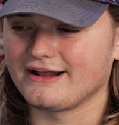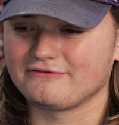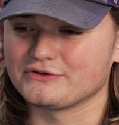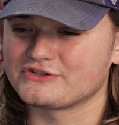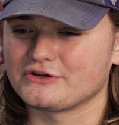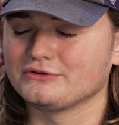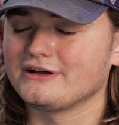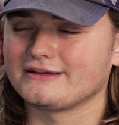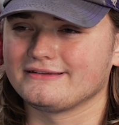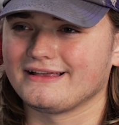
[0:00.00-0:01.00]
I feel so
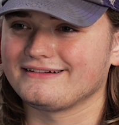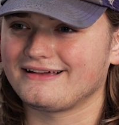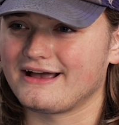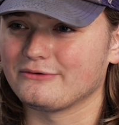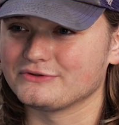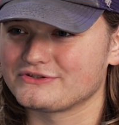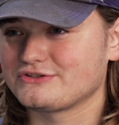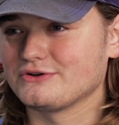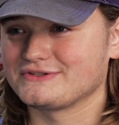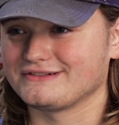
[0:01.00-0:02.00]
lucky that I was
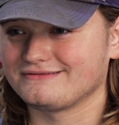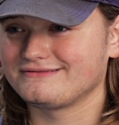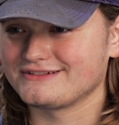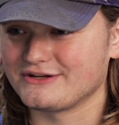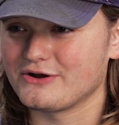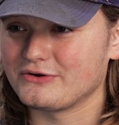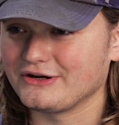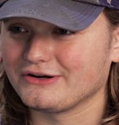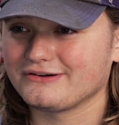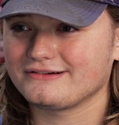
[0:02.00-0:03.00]
chosen to go
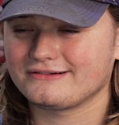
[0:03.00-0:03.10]
here.